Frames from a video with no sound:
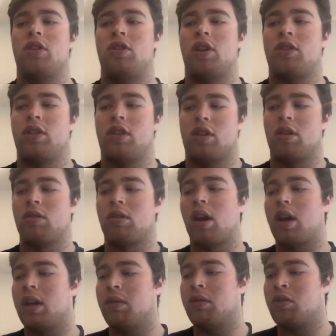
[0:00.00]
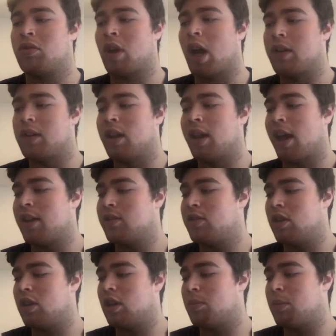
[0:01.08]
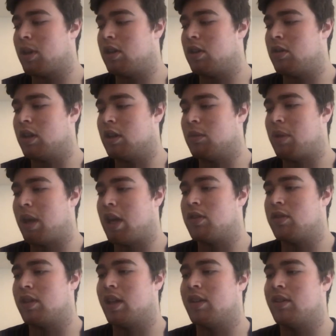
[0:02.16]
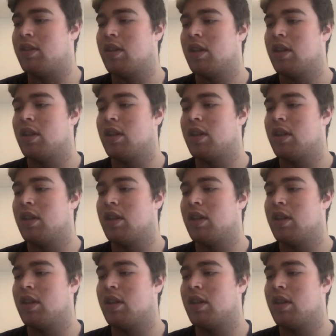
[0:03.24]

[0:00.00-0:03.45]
Justin Herron. He was drafted last year by the New England Patriots.